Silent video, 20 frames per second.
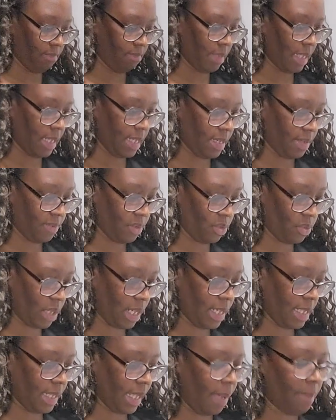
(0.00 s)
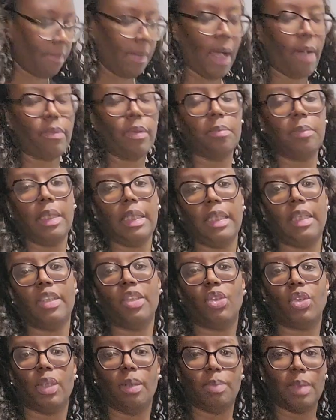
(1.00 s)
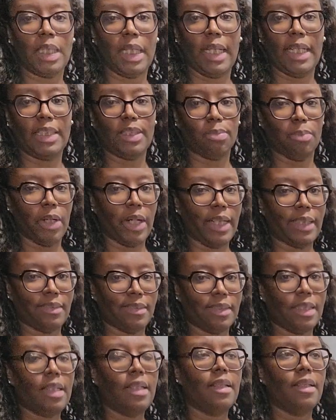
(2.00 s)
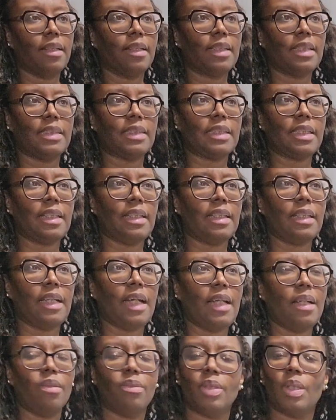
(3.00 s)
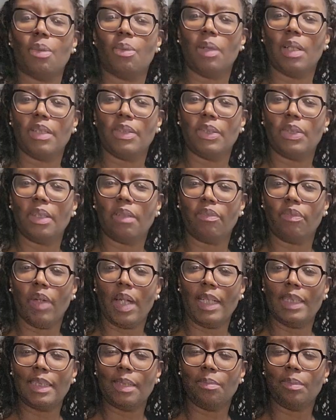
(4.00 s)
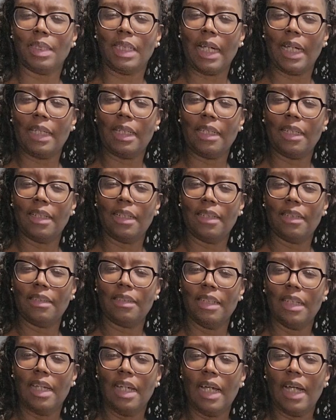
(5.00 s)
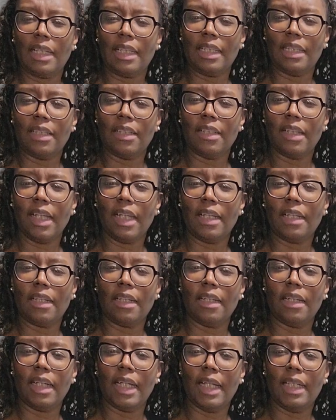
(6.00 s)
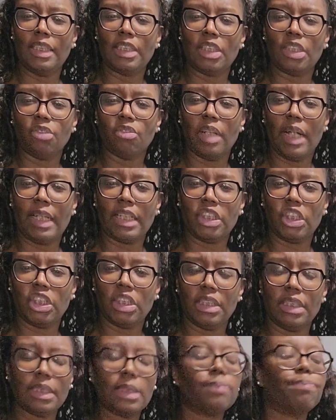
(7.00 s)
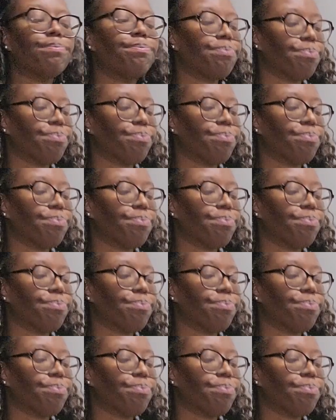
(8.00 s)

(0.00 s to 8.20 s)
That would mean a trip to H Mart, because I don't know where else you can find some daikon. I think they're like Asian radishes.